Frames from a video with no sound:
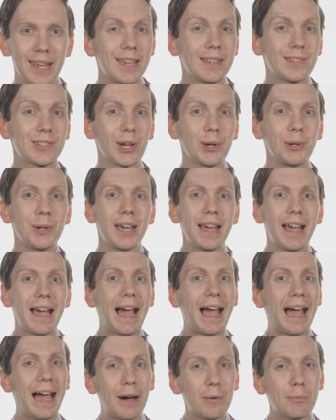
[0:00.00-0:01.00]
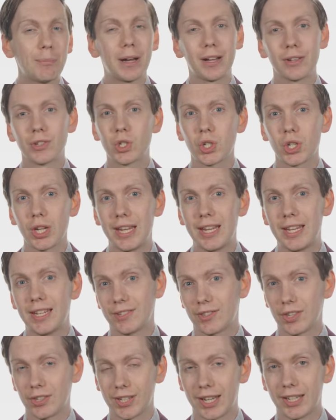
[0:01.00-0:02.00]
So, how much
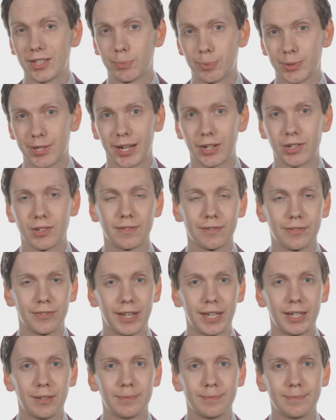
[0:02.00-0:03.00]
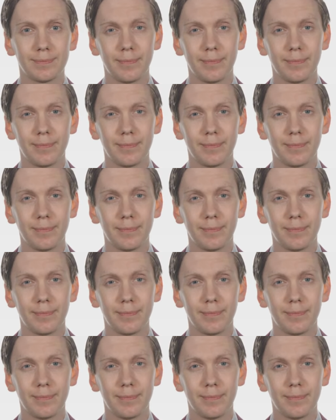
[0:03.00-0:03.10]
is the data protection fee?